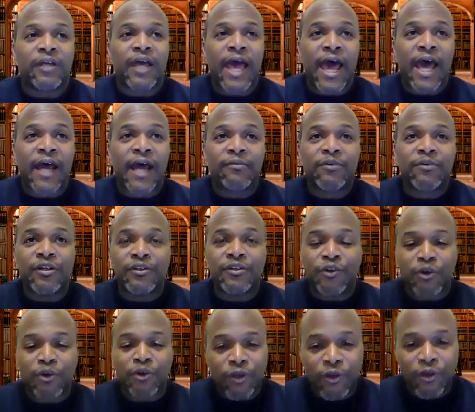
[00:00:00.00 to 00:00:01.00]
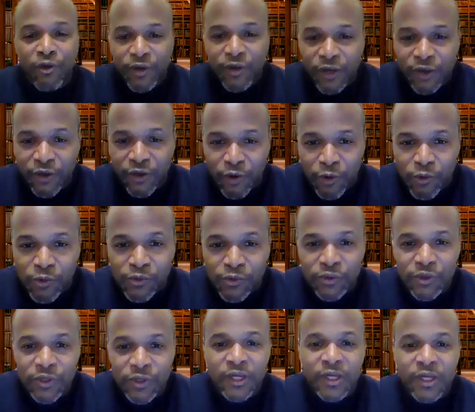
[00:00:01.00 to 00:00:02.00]
Adam could no longer
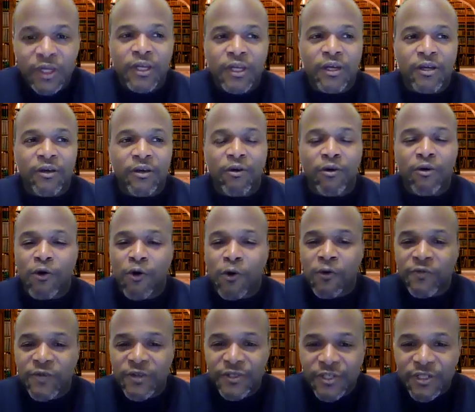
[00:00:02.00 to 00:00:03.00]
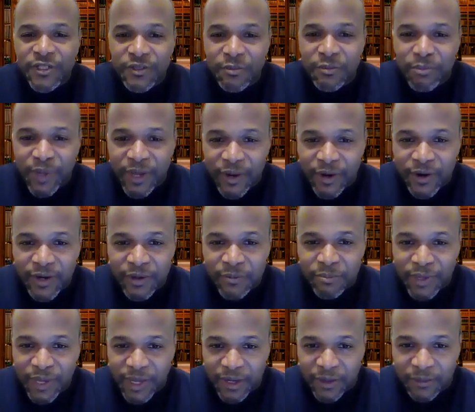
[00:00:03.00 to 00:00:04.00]
go over to the bear
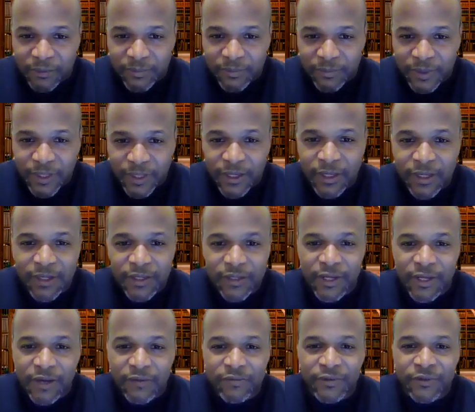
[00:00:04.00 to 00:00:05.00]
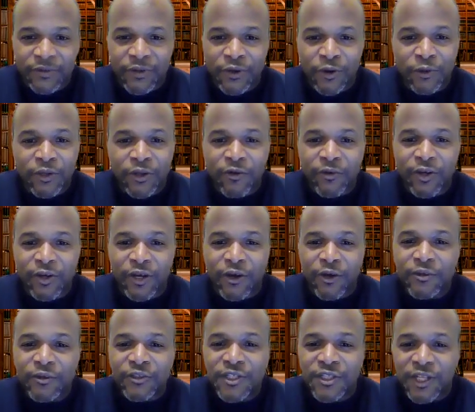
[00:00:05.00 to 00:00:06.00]
and pet him. He could no longer
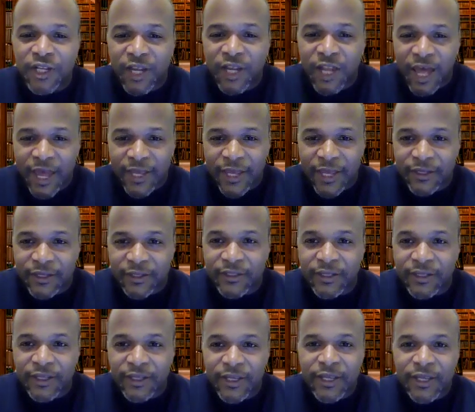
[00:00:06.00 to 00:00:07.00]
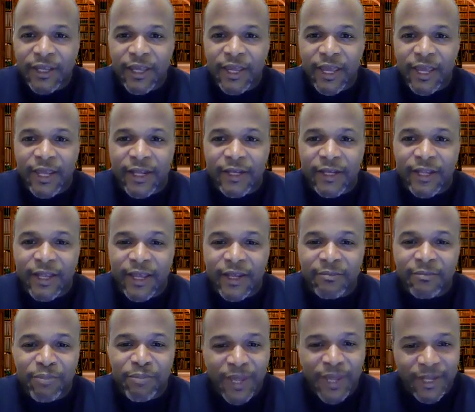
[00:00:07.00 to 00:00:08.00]
go to the lion
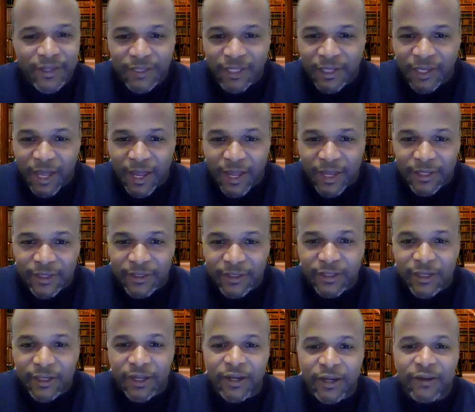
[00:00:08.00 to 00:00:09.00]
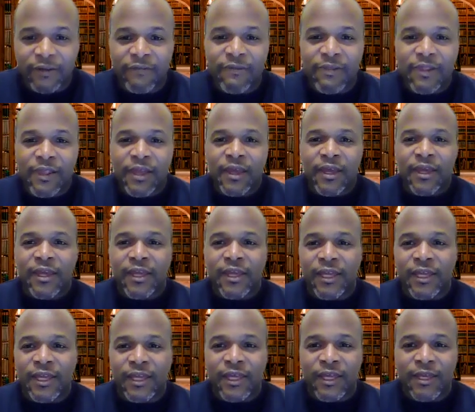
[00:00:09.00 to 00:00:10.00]
and pet the lion.
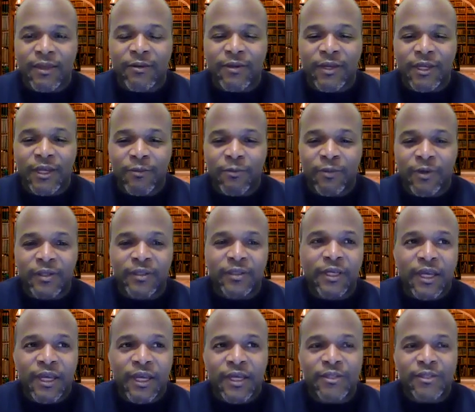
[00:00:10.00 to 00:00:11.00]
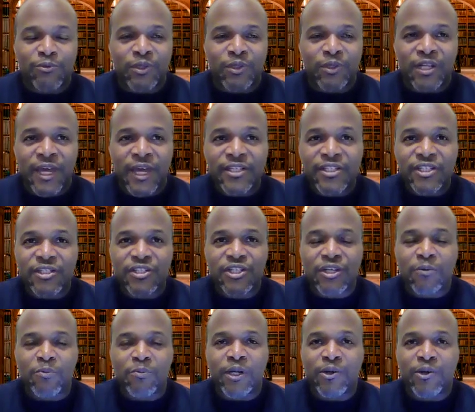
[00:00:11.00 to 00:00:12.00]
He would, his
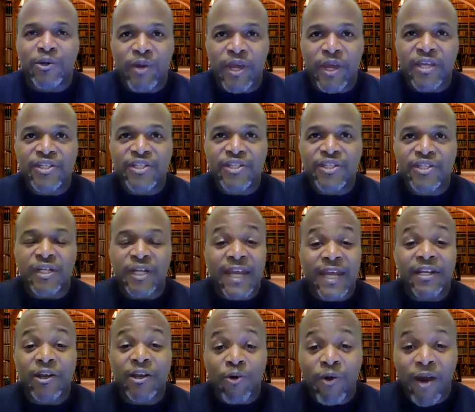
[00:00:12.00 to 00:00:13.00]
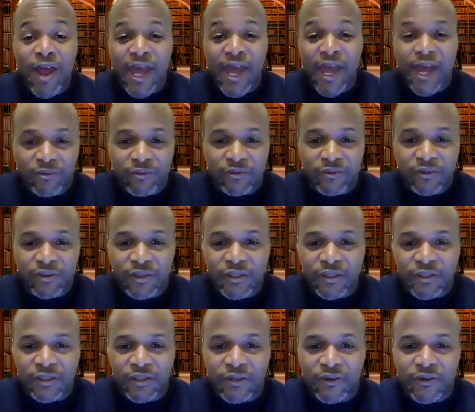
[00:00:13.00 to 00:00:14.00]
relationship with creation and the ground,
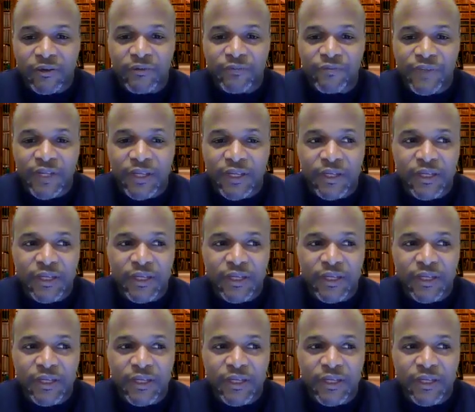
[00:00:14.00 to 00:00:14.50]
you know,